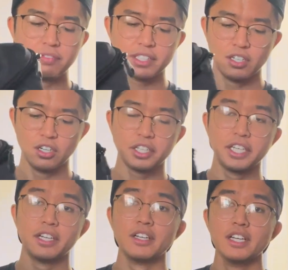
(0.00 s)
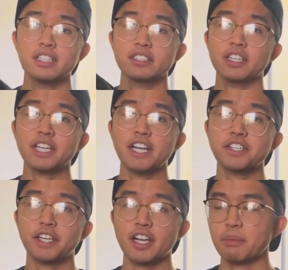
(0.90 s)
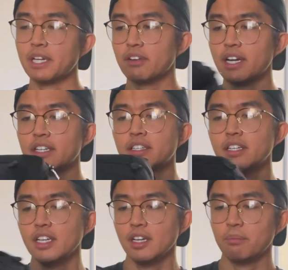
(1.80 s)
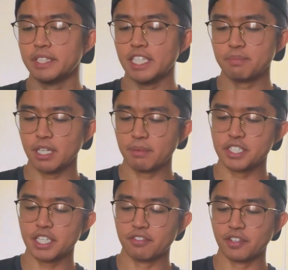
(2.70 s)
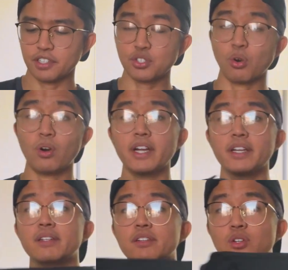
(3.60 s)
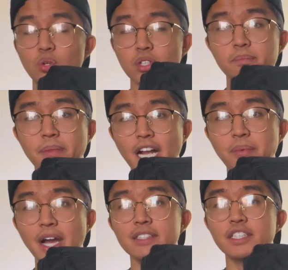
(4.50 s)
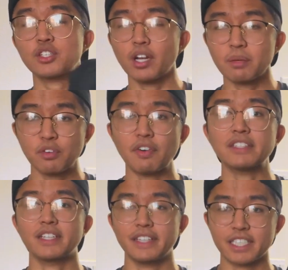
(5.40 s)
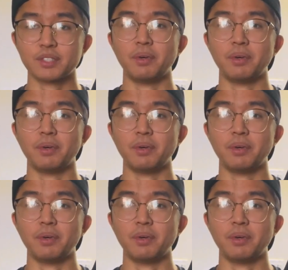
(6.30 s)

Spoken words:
like a hook here to attach your carabiner on. But that's pretty much it for the Tory cooler backpack. Let's go ahead and move on to the next